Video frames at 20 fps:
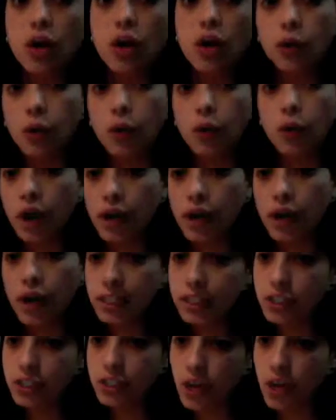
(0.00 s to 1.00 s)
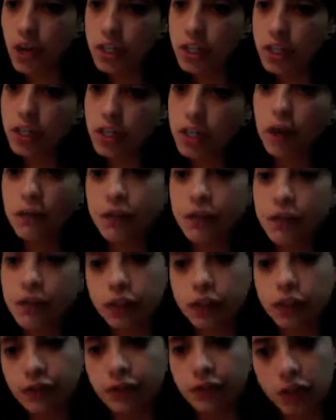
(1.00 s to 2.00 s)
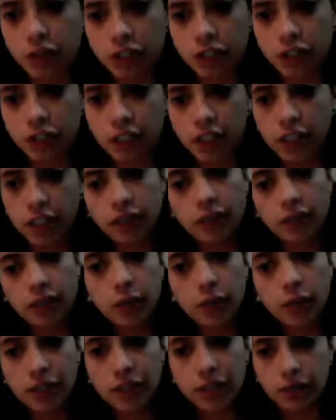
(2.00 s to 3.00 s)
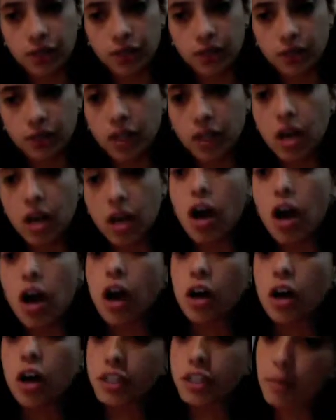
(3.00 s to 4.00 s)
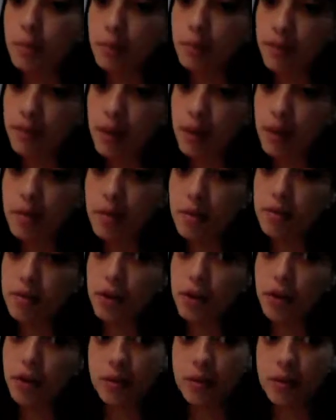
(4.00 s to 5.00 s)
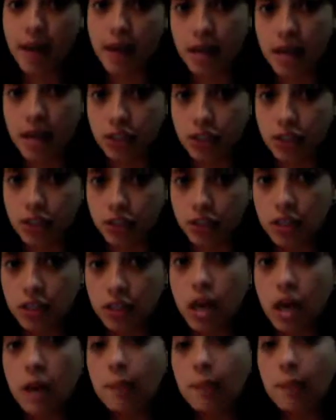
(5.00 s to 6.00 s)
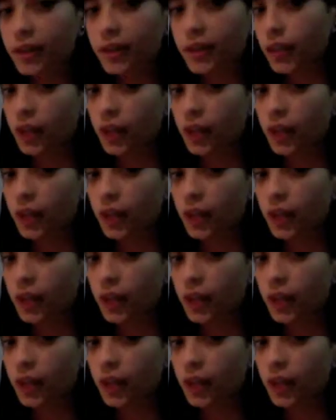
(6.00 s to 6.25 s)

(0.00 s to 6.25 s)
who are in charge of the good functioning of the restaurant. On top of them, there are the managers, but they're